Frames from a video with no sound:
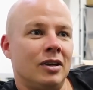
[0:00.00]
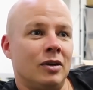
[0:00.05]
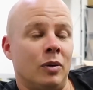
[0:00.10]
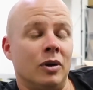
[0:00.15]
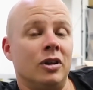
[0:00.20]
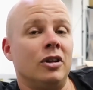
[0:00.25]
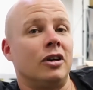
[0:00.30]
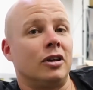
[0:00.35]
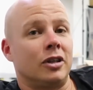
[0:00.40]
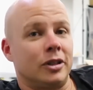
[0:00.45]

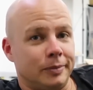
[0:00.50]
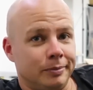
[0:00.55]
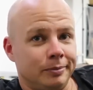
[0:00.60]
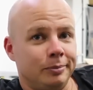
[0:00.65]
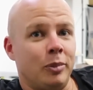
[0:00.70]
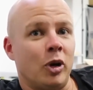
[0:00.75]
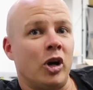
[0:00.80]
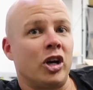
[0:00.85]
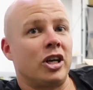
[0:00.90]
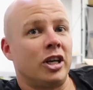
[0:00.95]
Quadlock
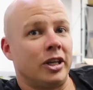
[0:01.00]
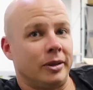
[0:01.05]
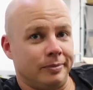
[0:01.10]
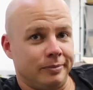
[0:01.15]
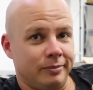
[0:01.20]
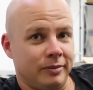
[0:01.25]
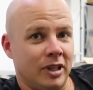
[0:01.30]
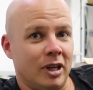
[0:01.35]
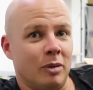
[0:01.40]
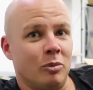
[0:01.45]
bike
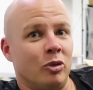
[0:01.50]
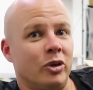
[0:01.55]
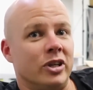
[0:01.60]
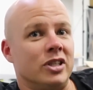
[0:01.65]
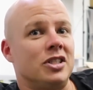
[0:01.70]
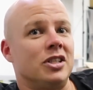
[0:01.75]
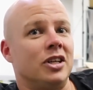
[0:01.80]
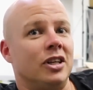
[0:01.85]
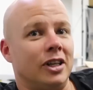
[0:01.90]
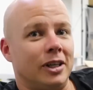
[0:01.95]
kit, number
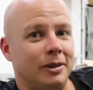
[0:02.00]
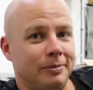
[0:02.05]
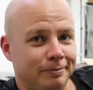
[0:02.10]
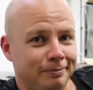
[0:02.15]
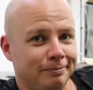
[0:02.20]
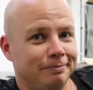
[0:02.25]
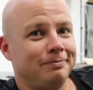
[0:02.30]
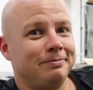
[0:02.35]
one seller.